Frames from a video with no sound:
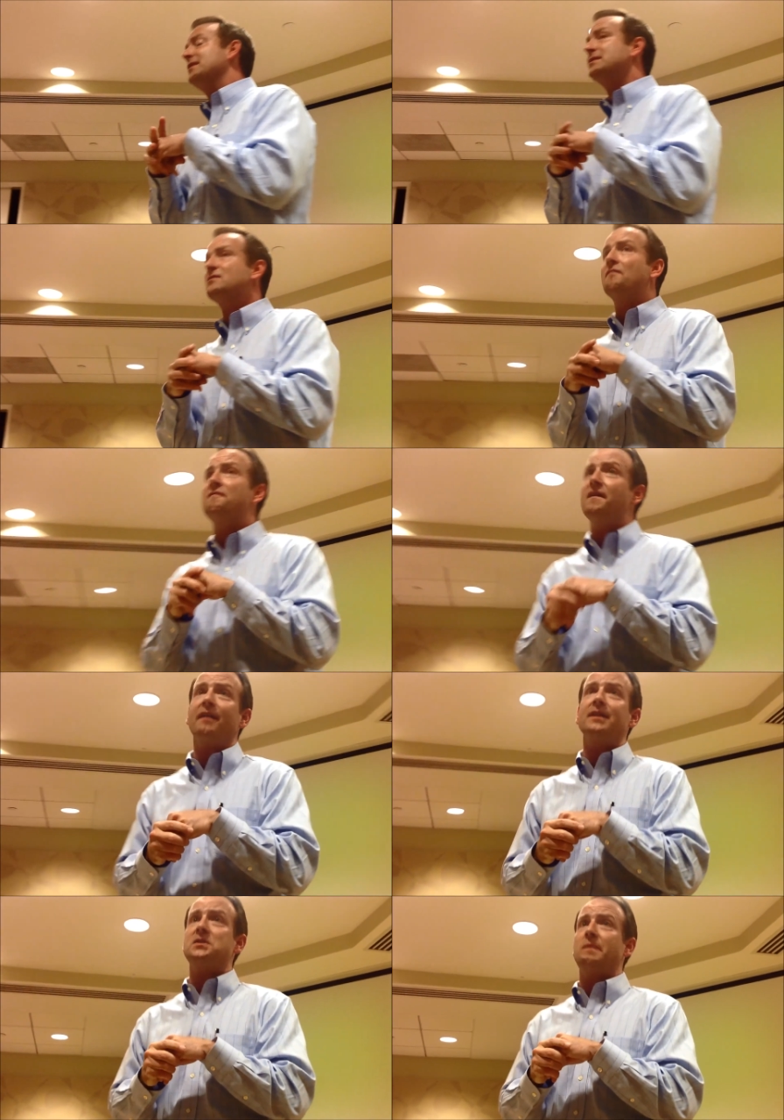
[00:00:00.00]
This is a
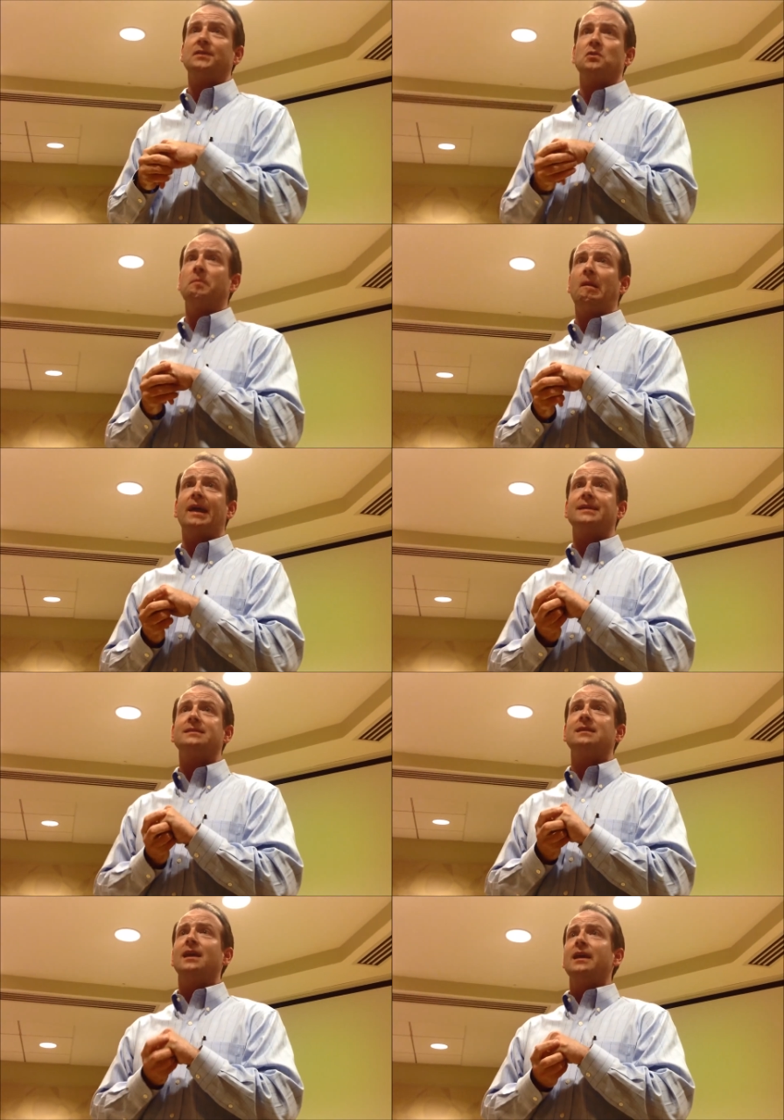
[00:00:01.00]
very special
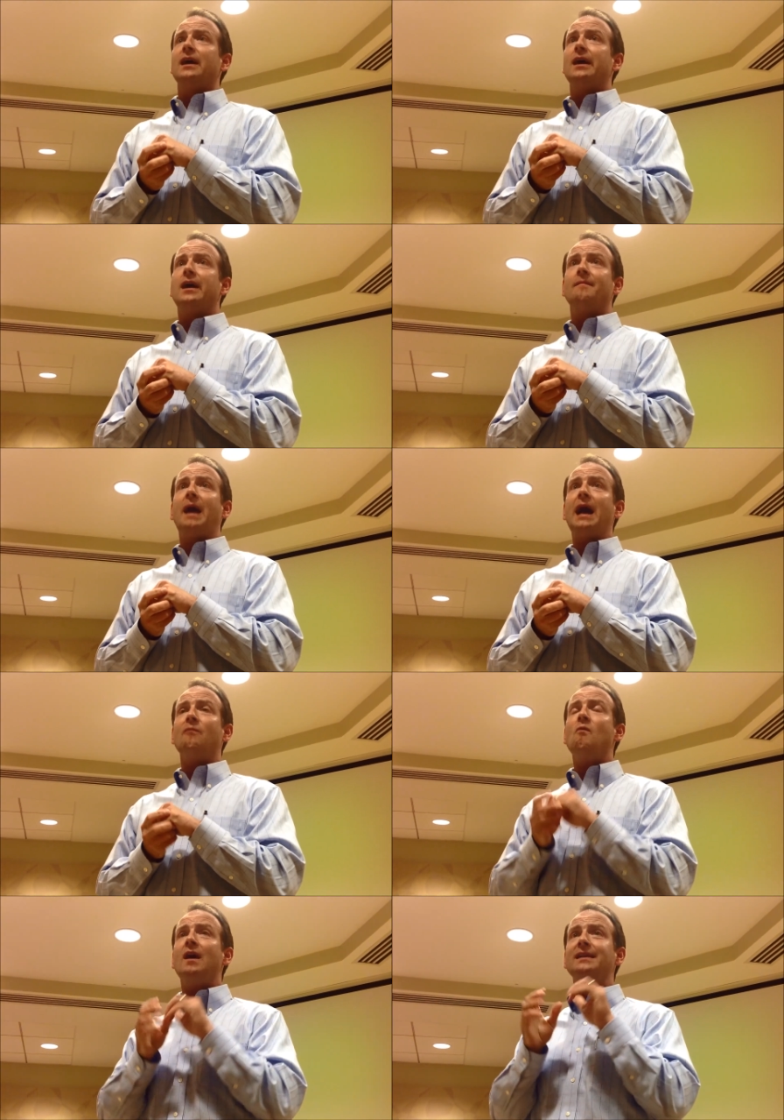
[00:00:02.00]
place. I
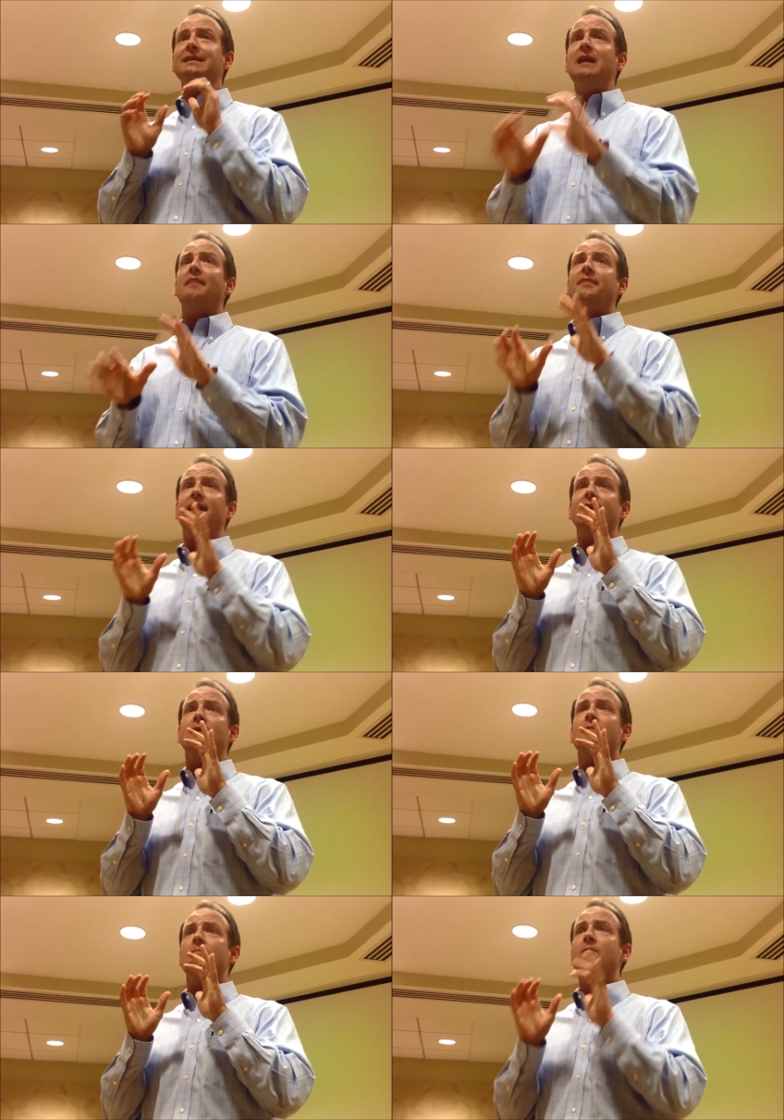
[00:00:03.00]
want
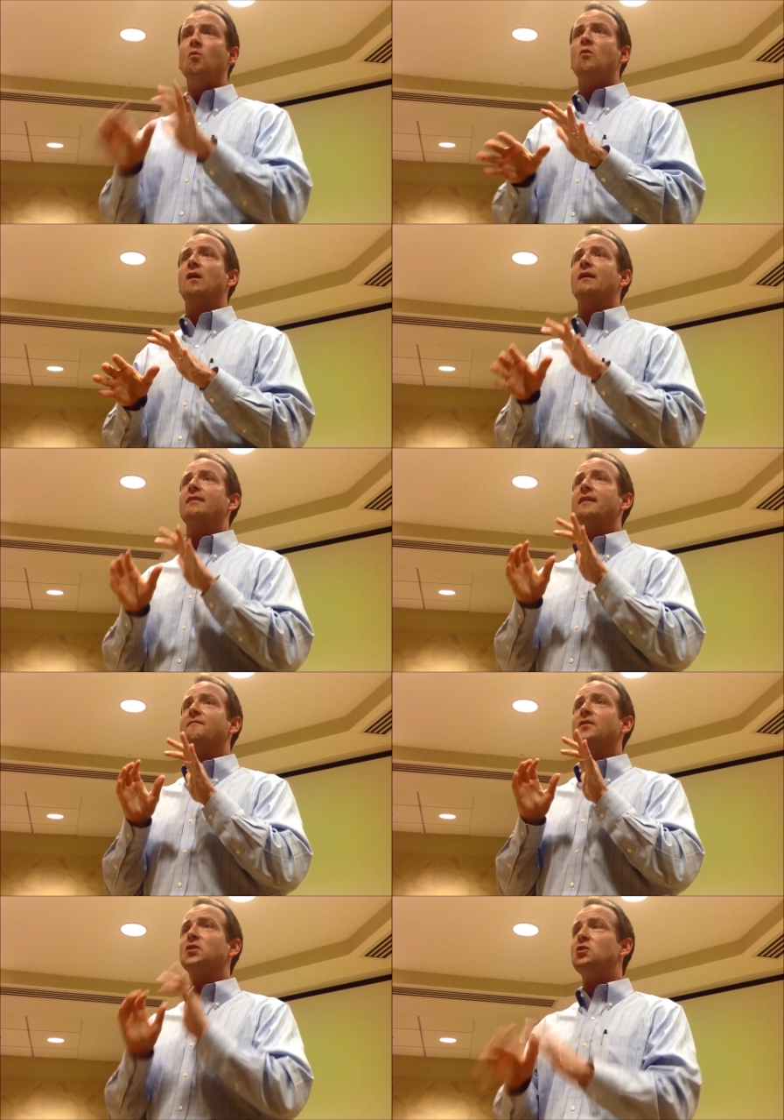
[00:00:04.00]
nothing more
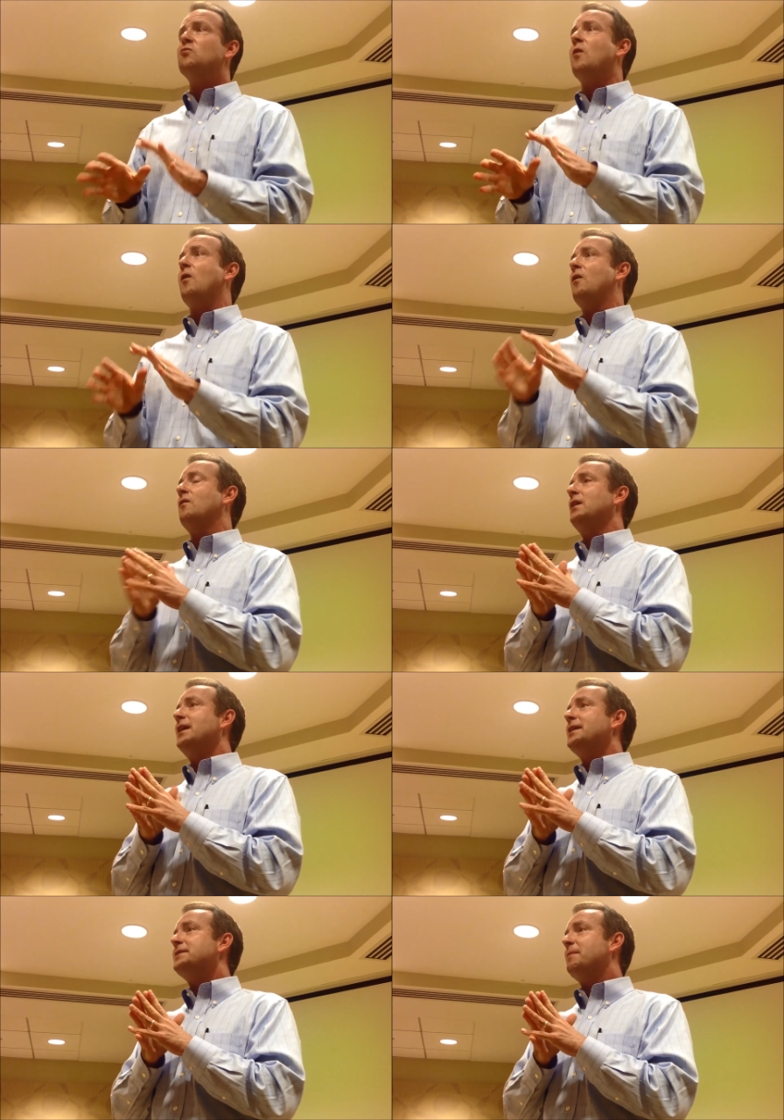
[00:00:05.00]
than for you all
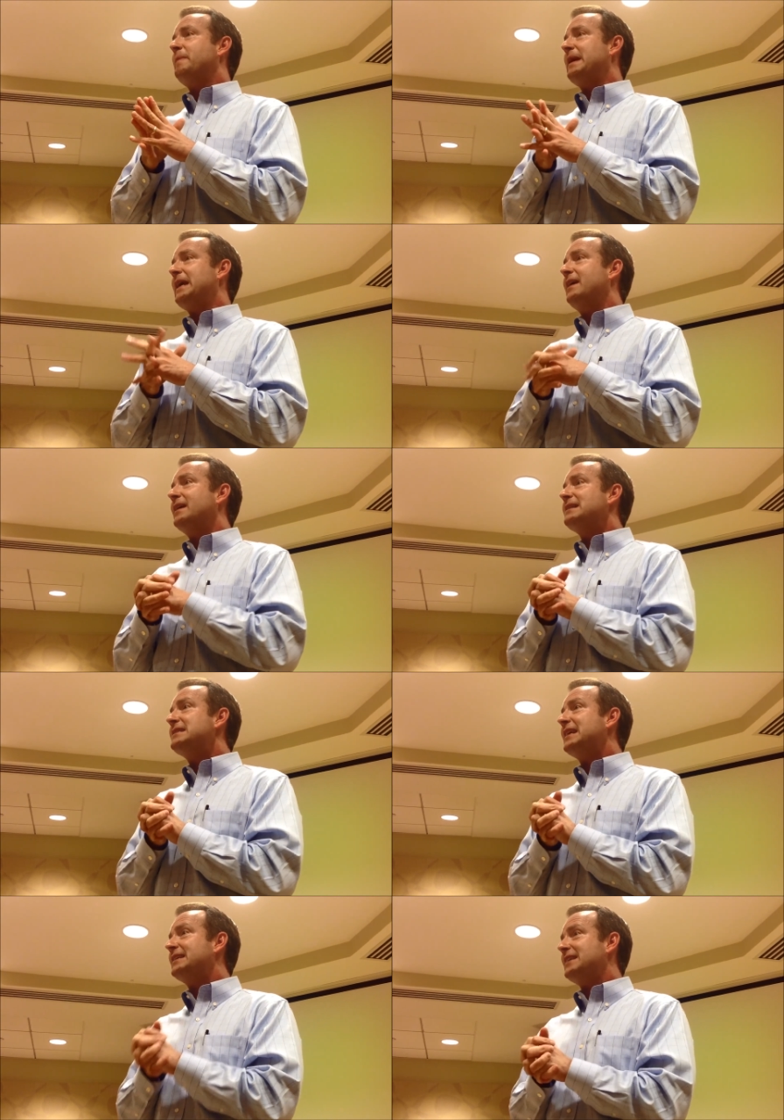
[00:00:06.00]
to be
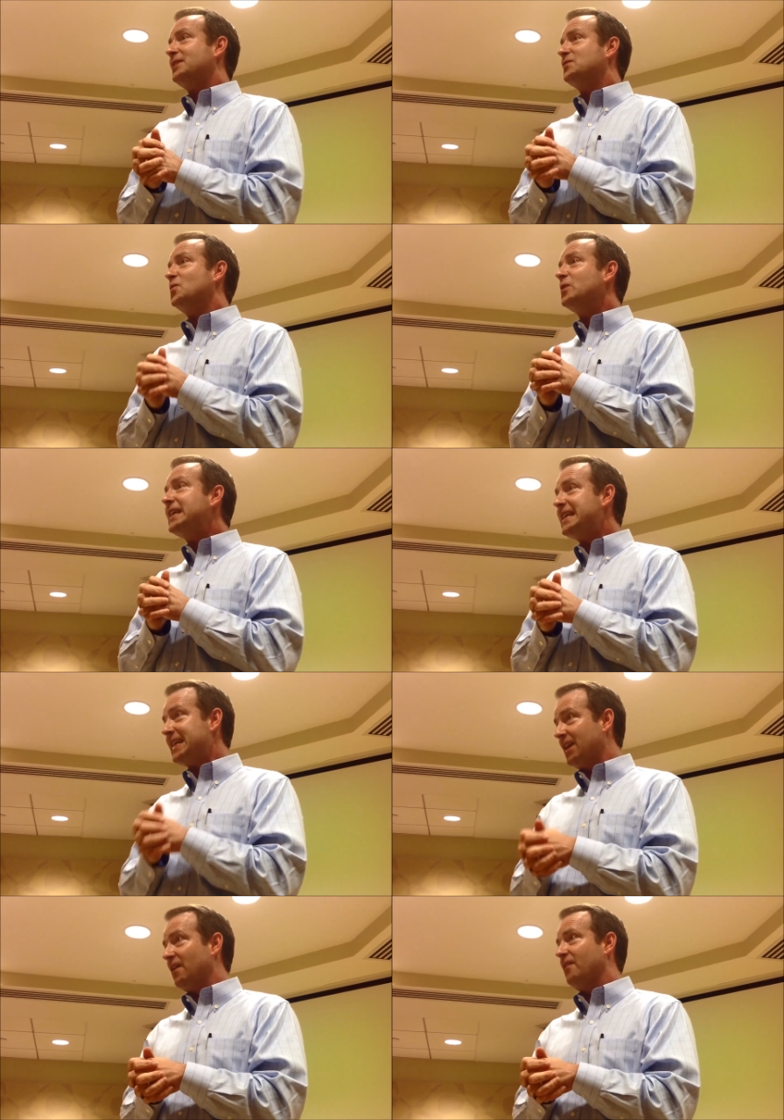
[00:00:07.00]
successful
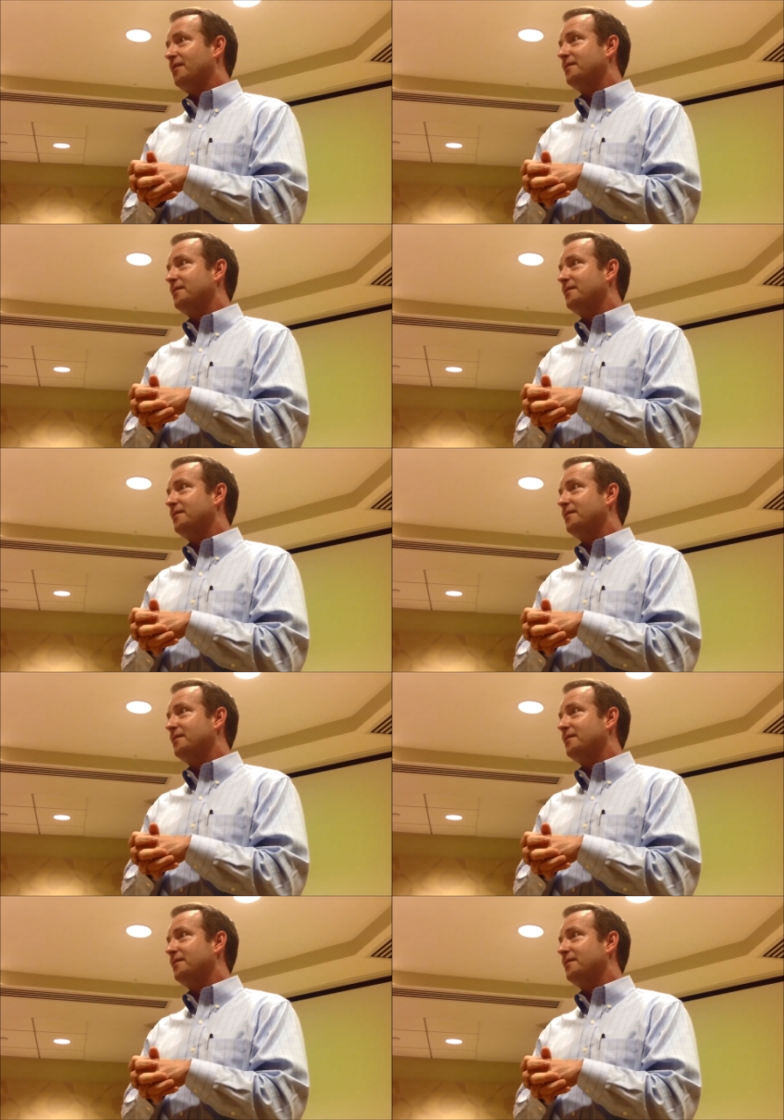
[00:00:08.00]
here.